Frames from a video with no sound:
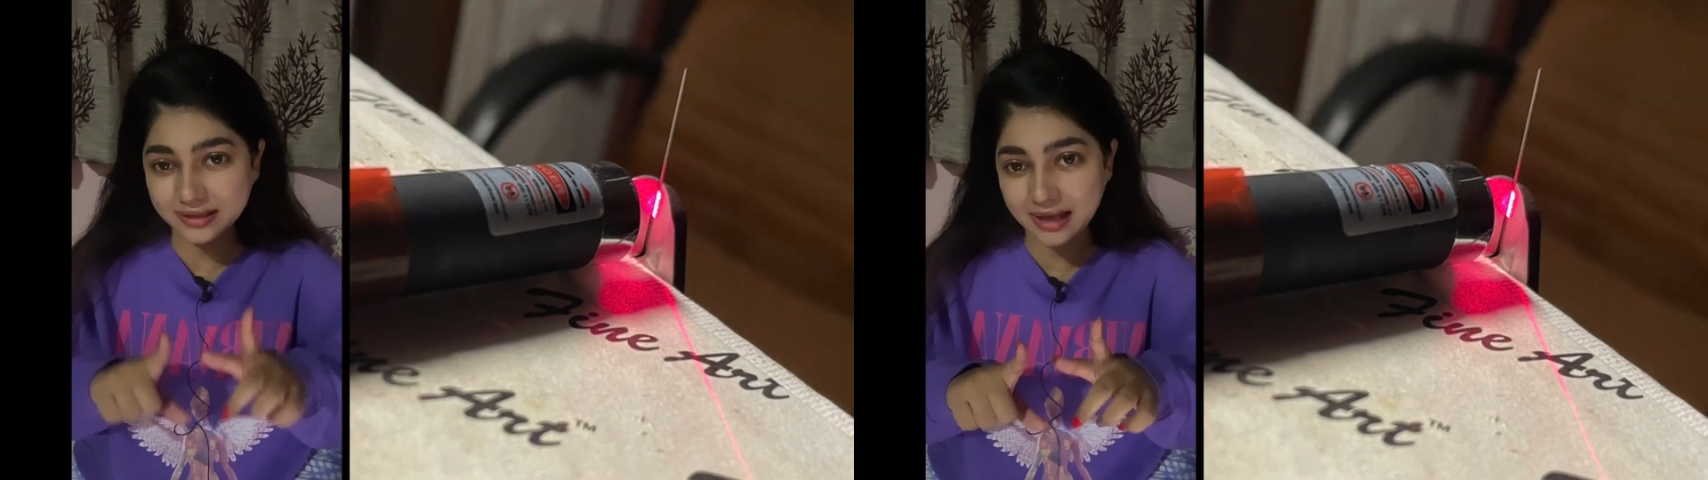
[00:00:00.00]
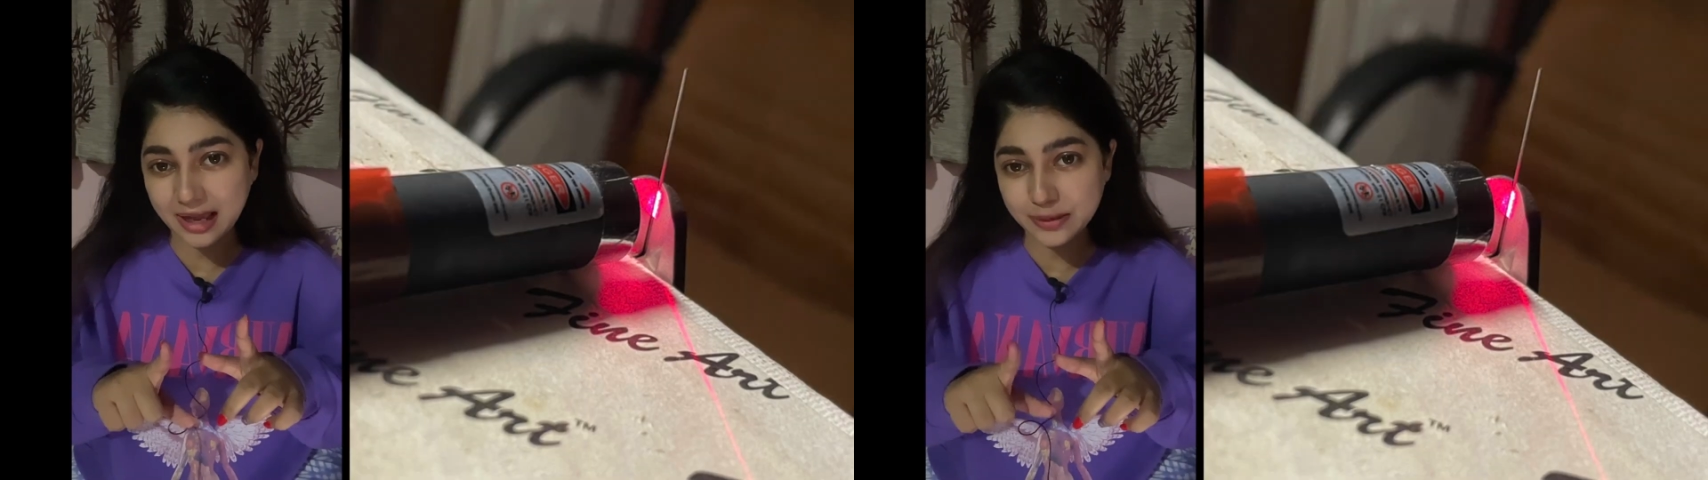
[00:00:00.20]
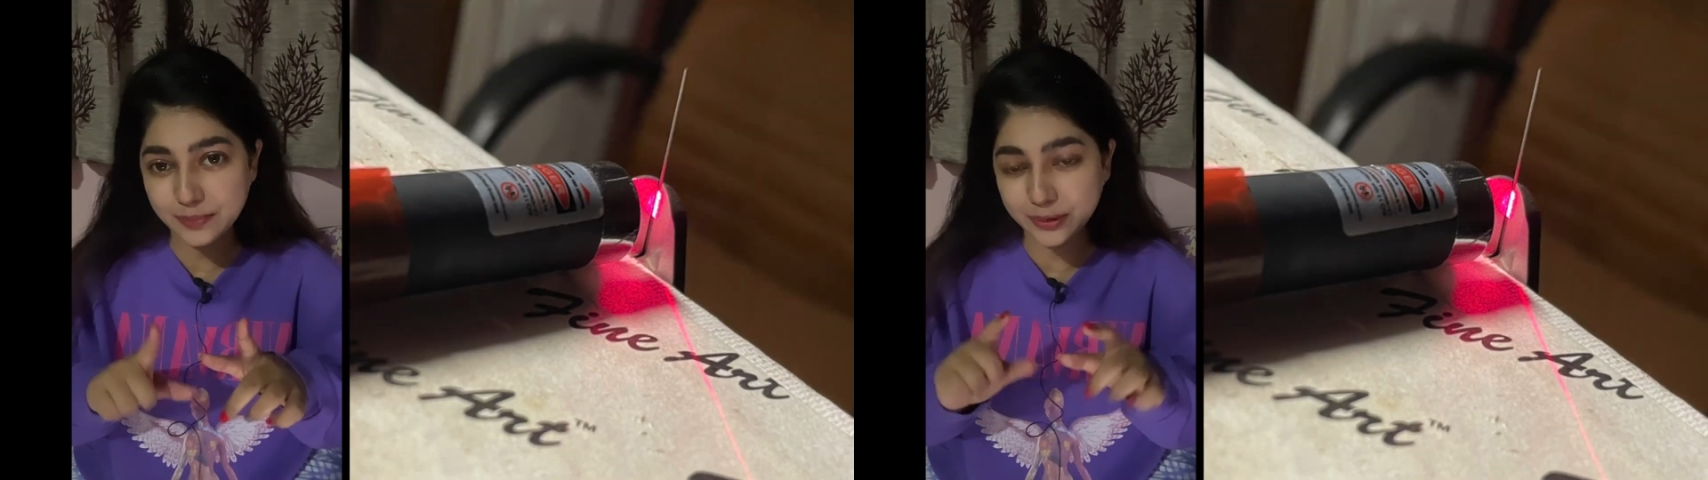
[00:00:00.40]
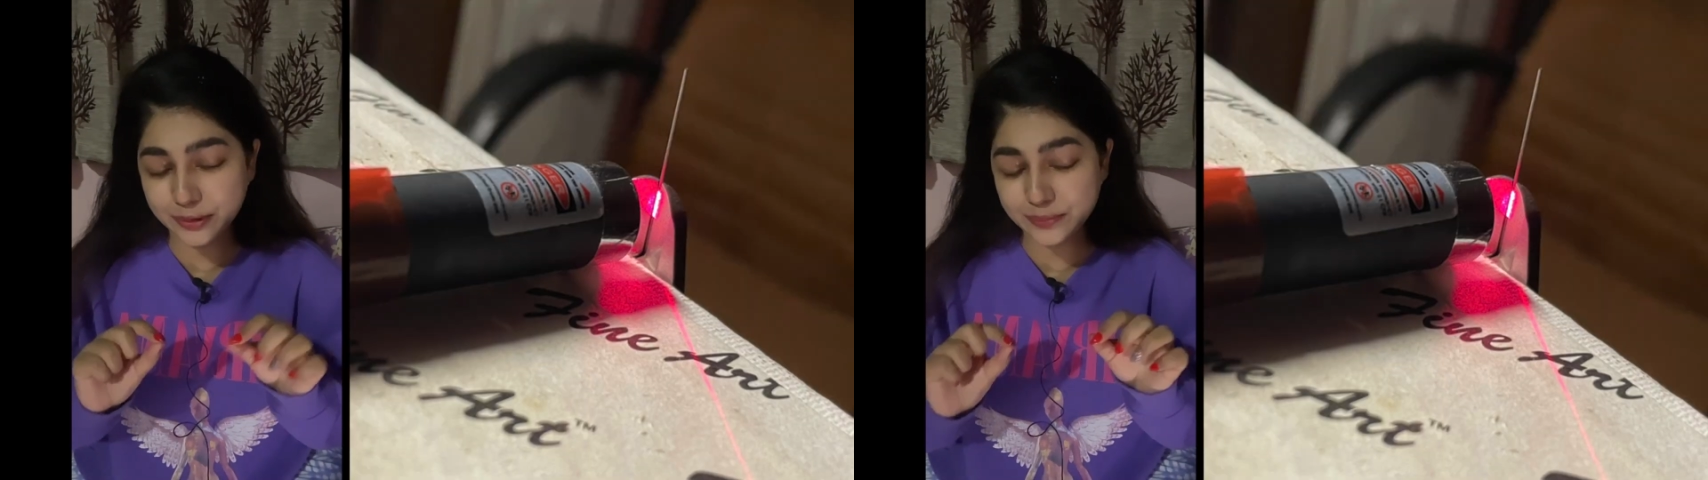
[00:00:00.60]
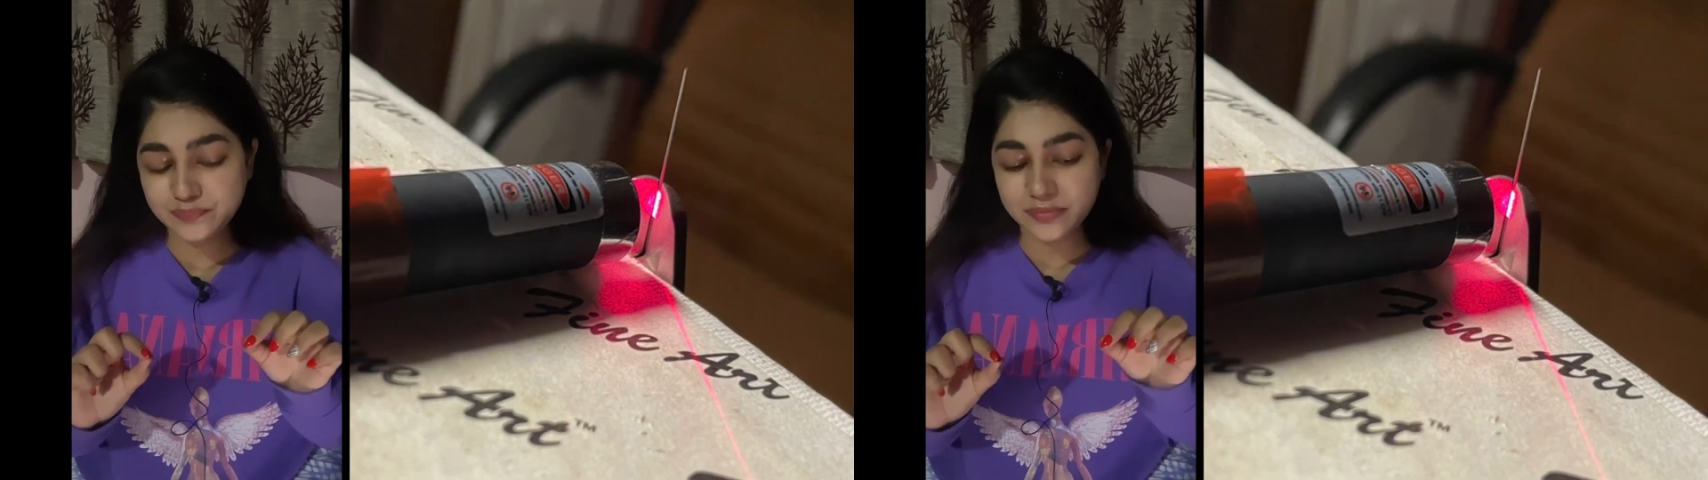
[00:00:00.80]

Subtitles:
caliper,